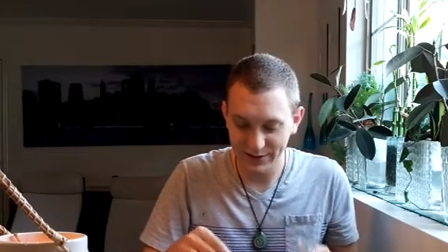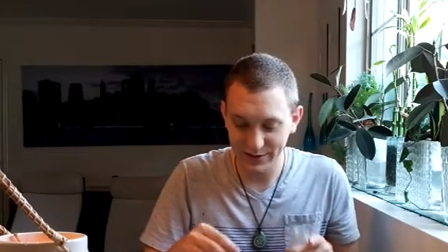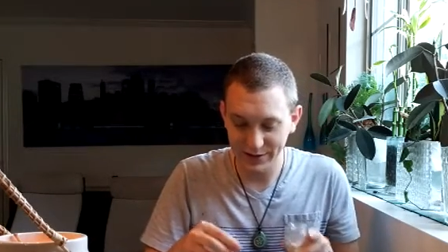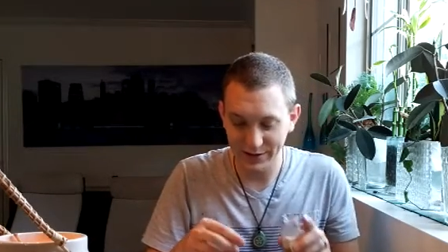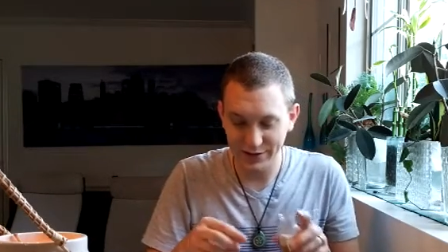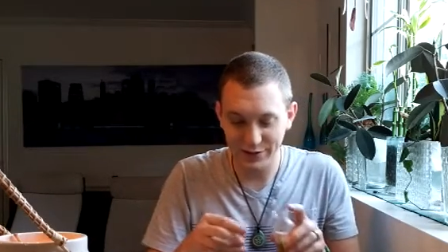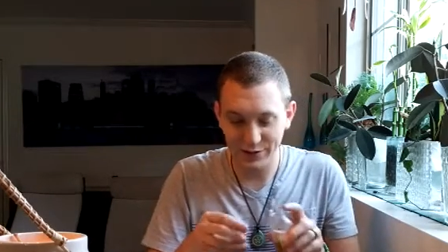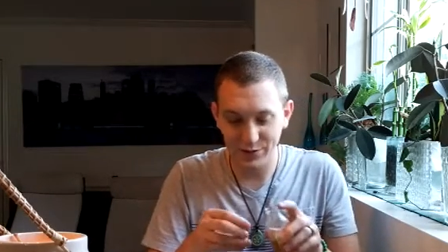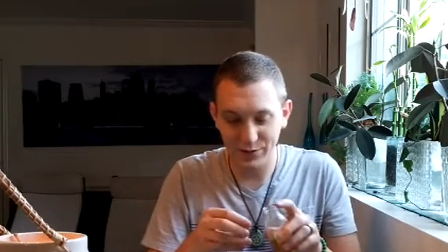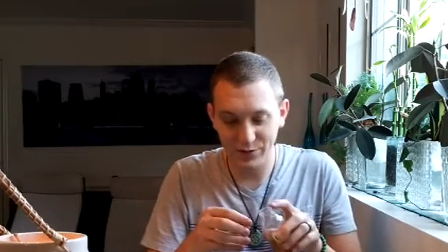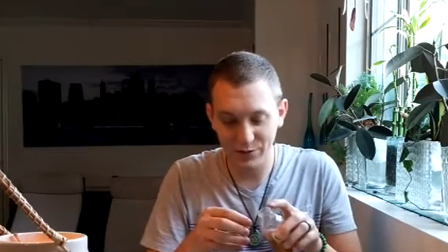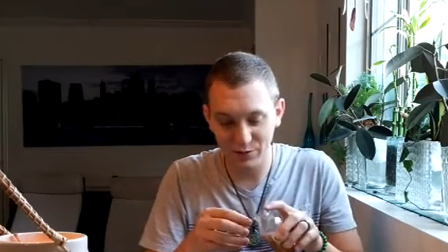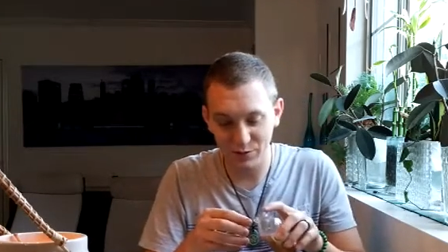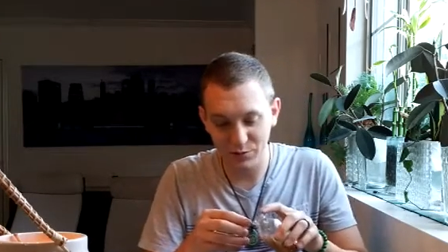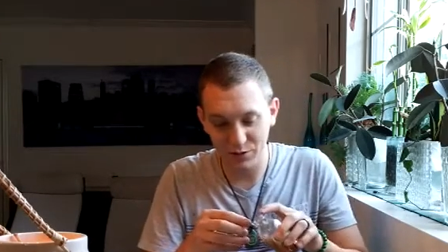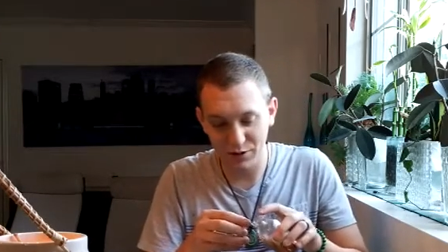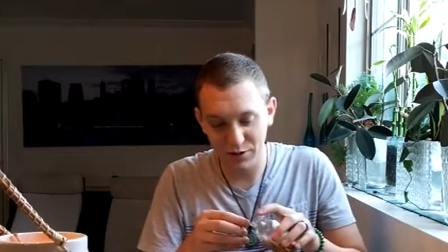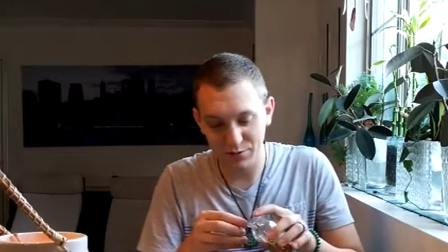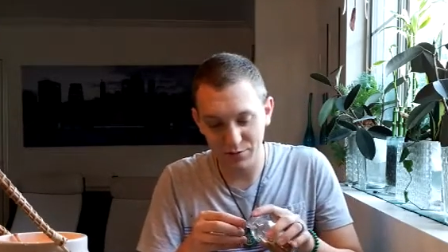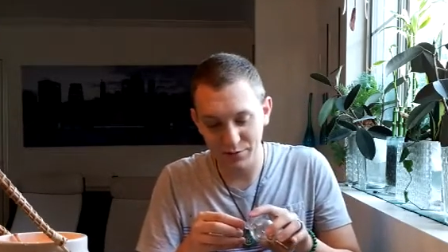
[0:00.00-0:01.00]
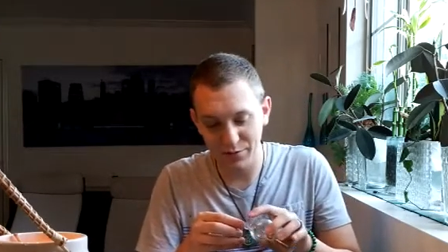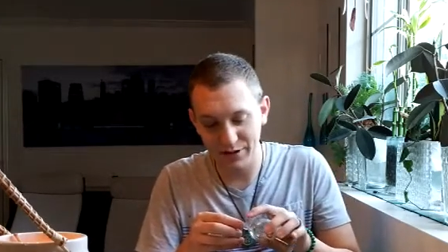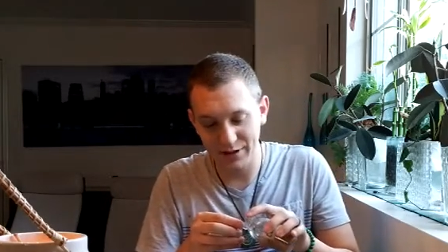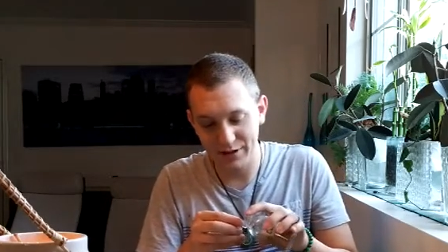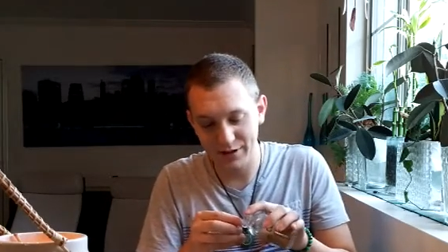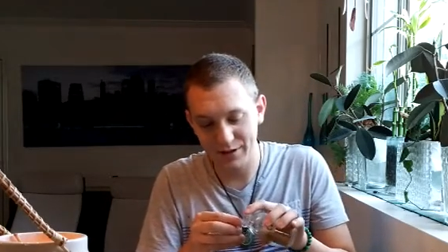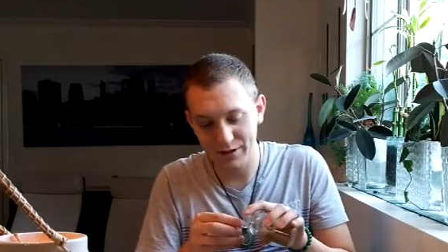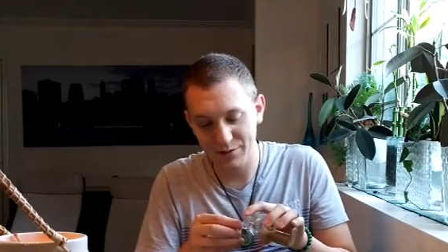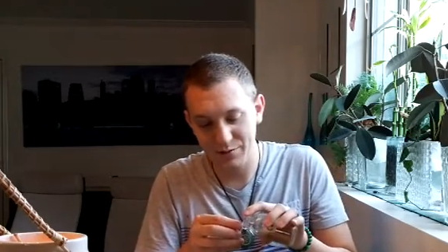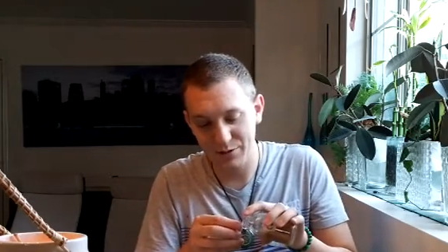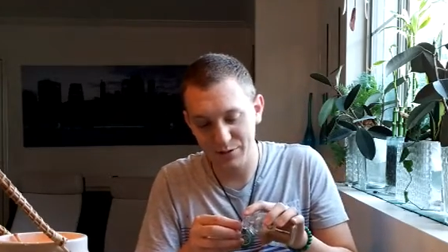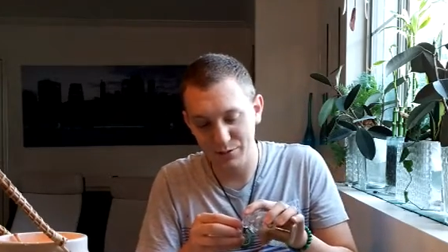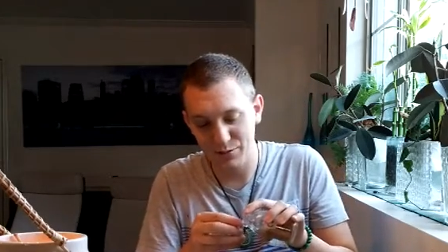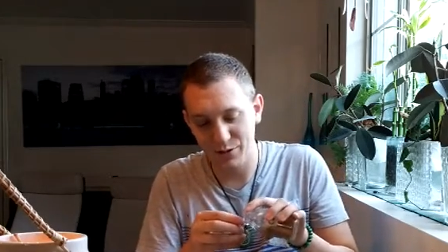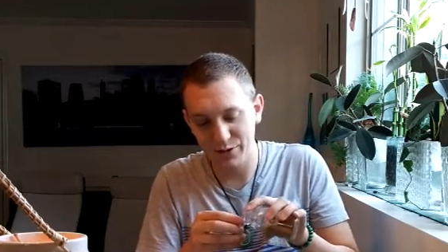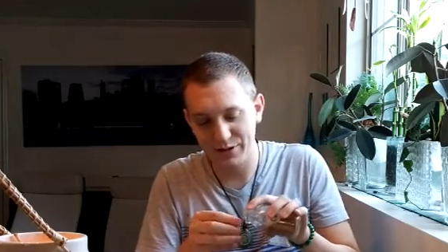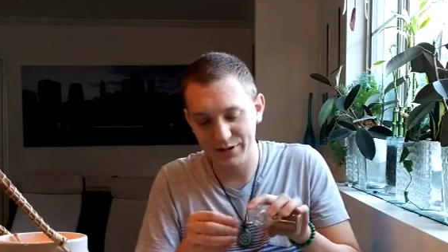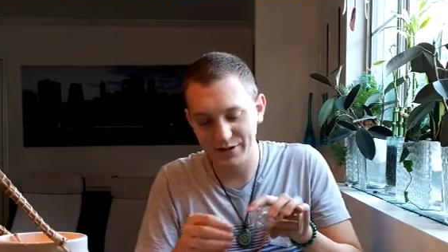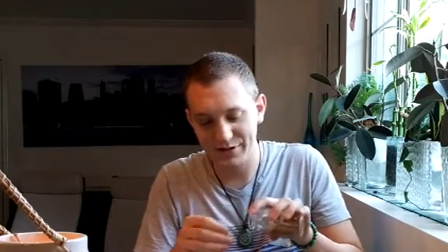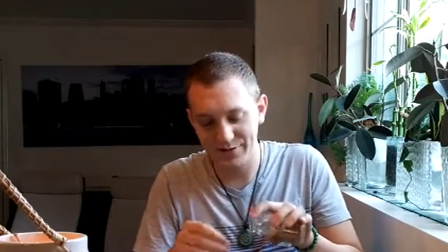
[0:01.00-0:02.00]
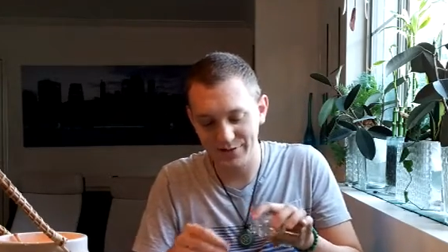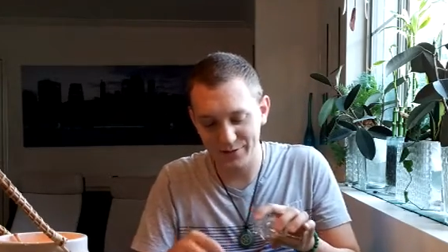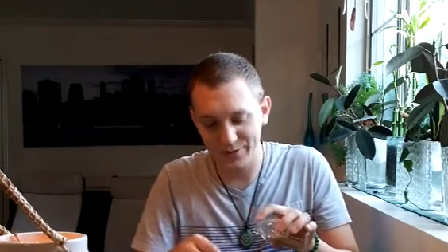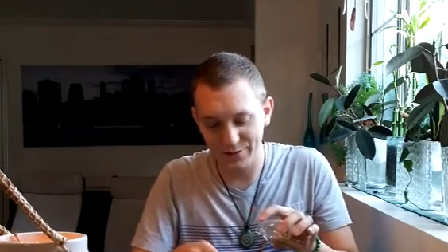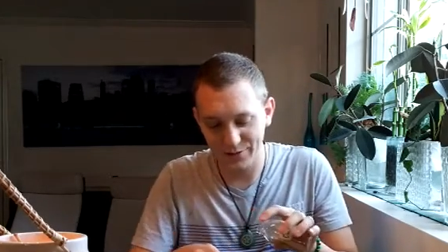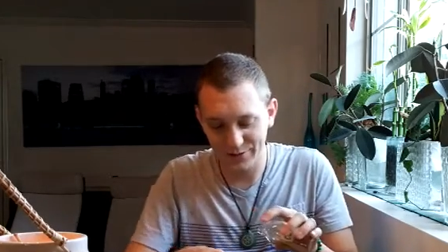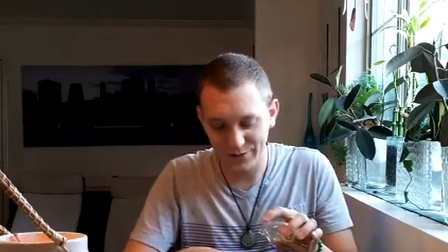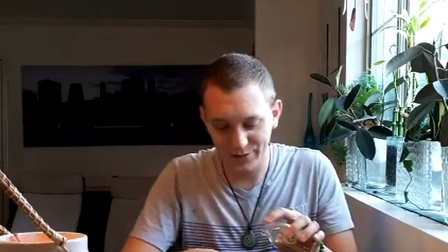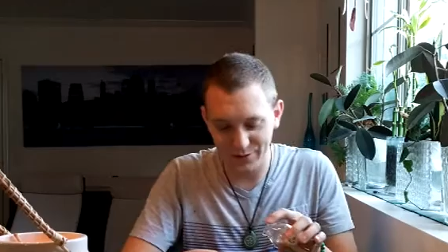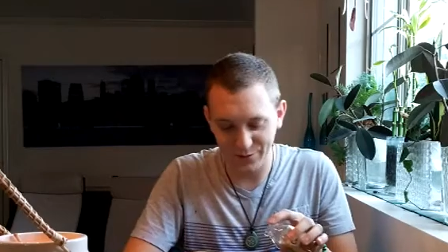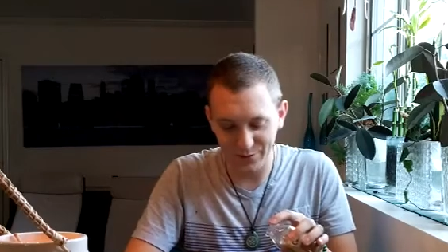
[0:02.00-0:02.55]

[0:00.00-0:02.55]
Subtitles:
And this one will probably be a little bit more difficult